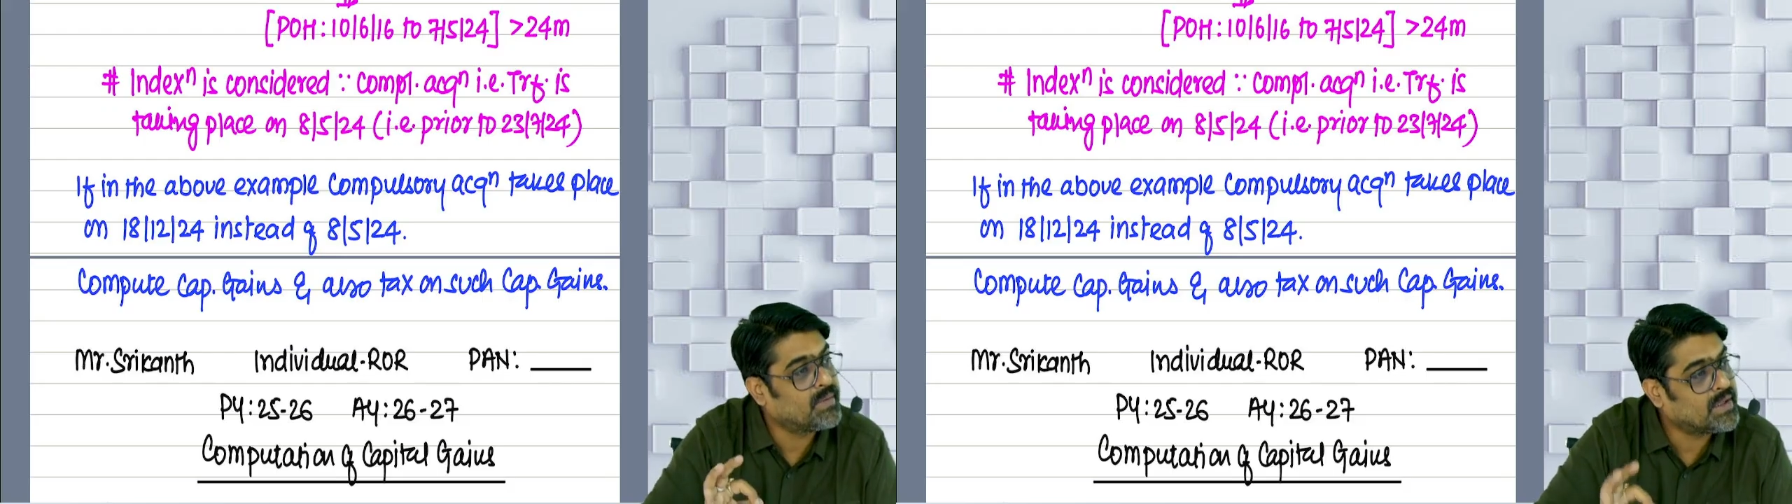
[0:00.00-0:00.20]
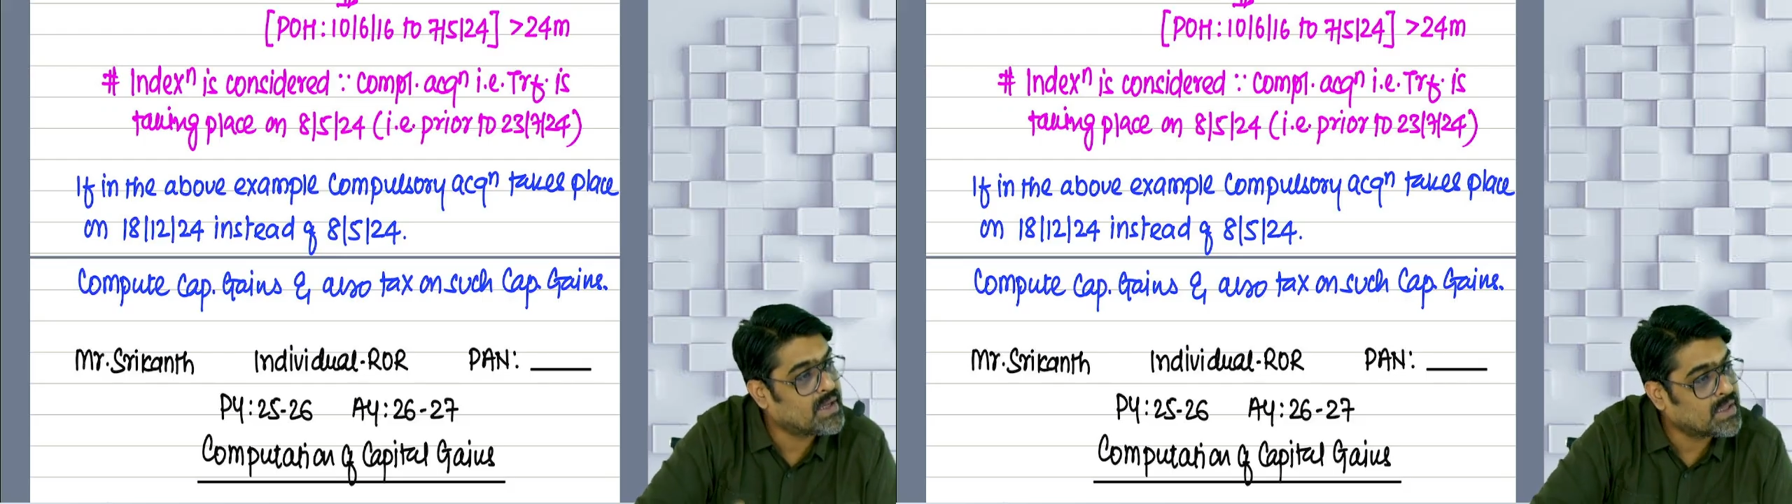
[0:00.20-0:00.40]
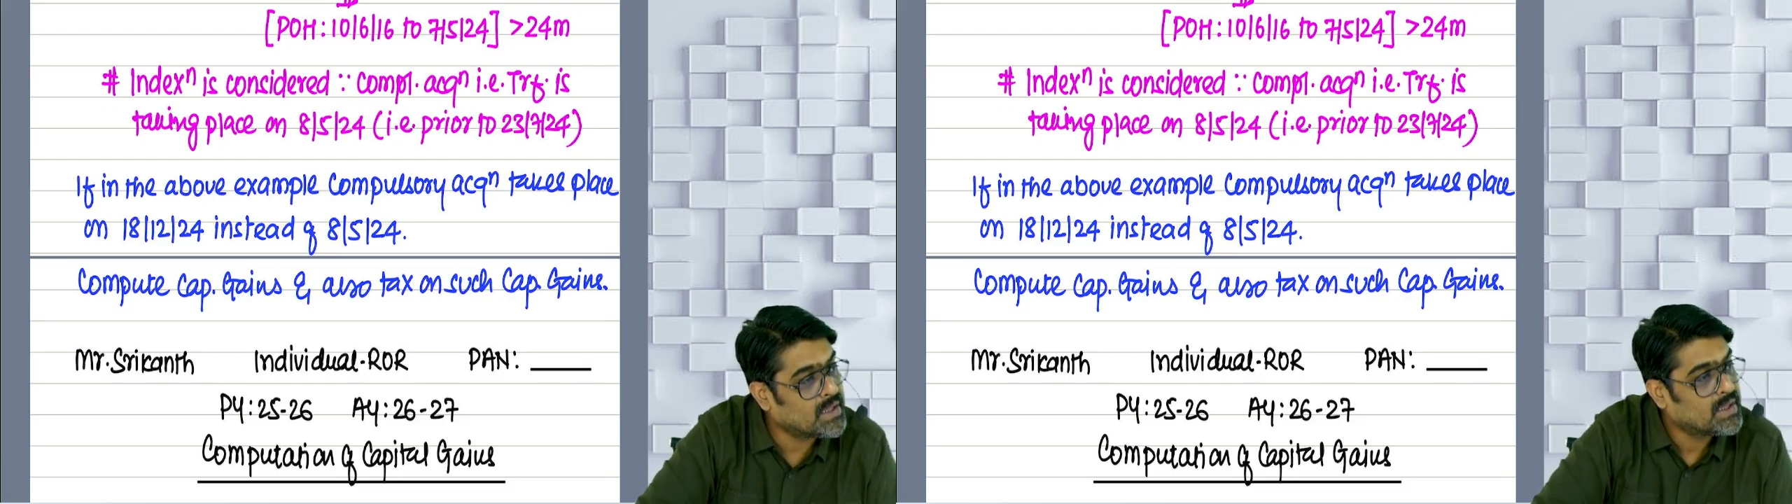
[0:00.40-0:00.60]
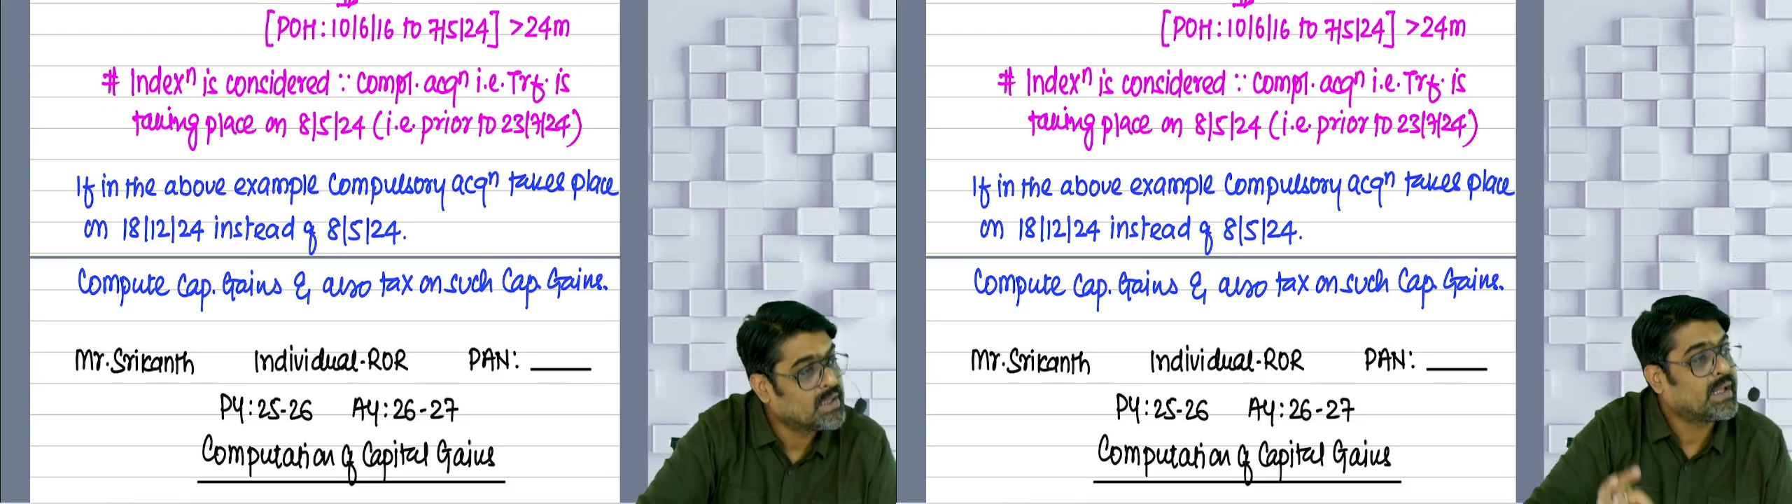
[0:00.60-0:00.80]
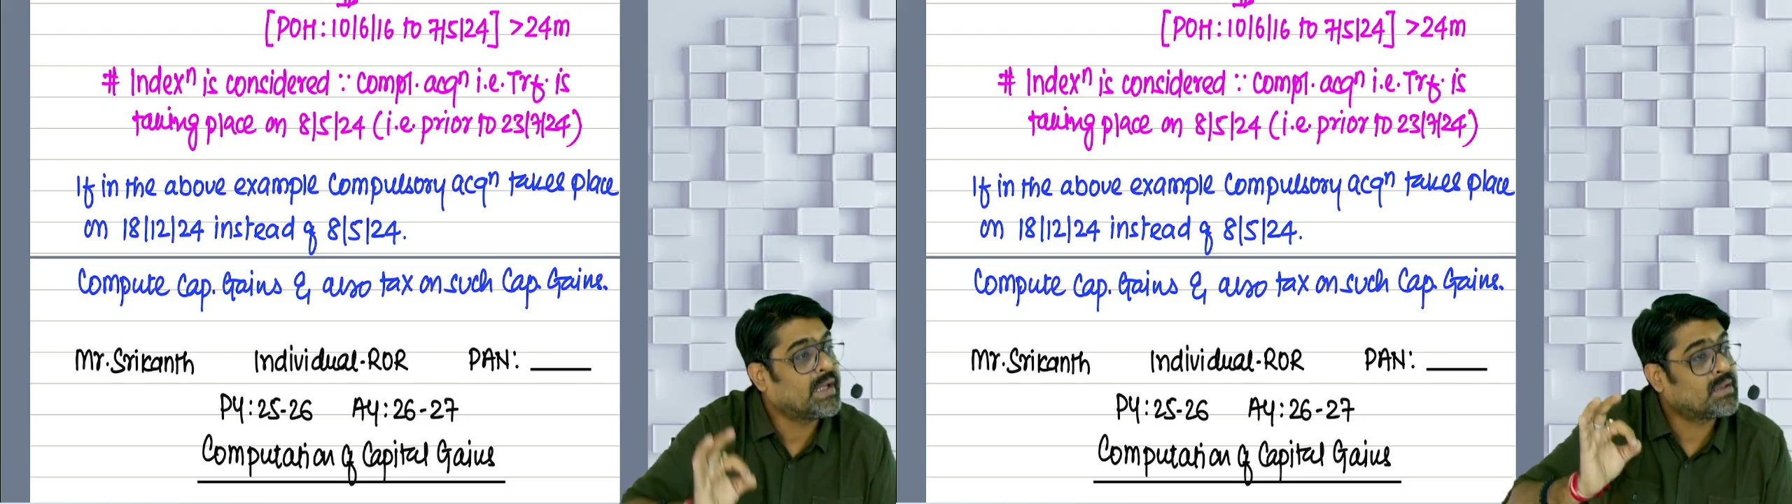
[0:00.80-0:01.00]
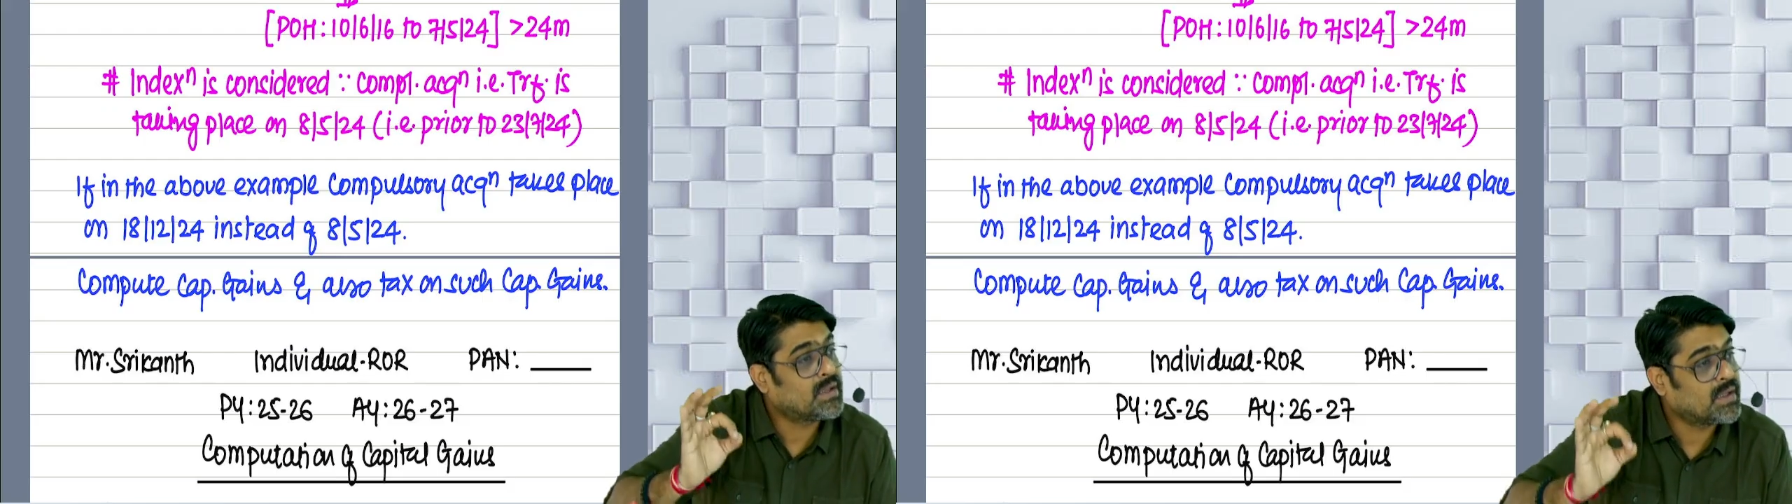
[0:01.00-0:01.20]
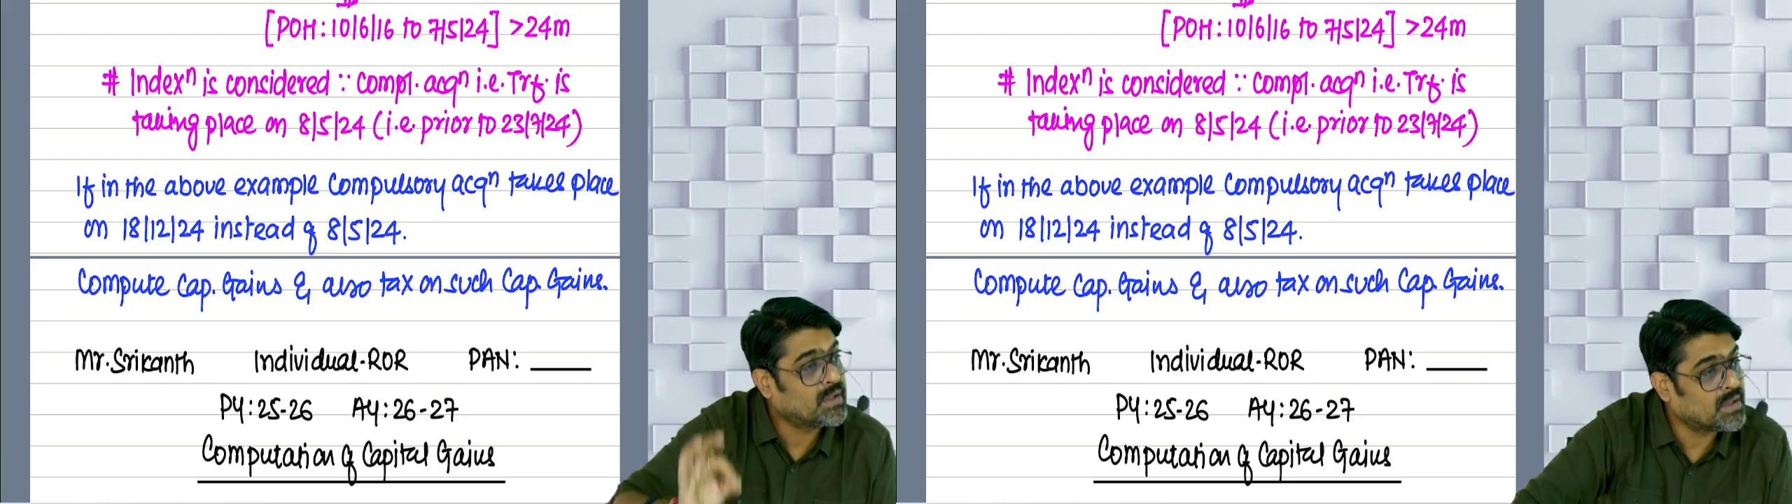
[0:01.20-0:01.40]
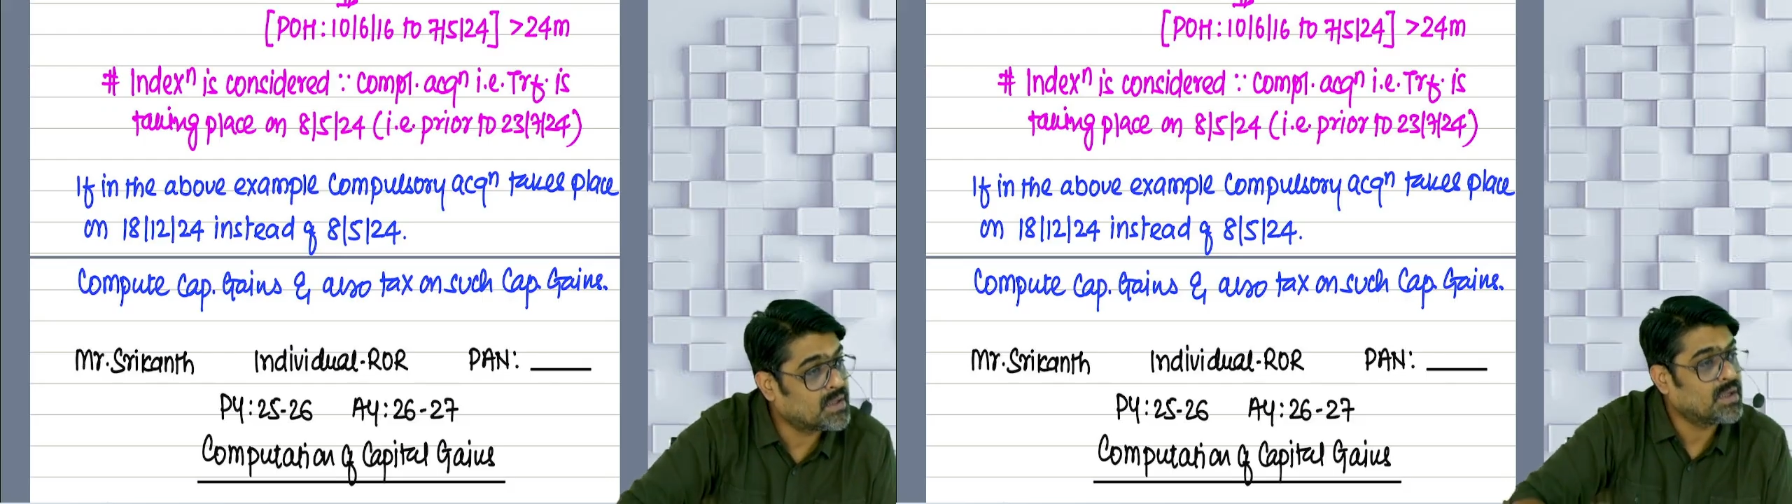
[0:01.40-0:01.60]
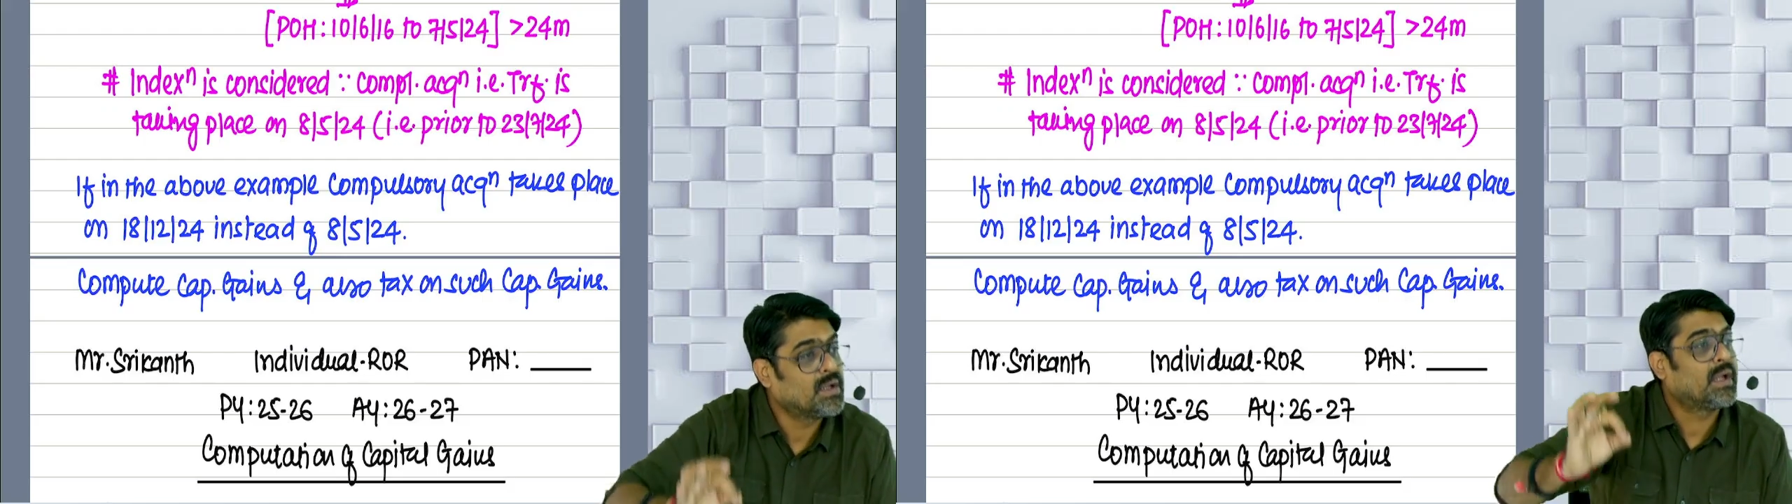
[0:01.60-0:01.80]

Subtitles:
done in the year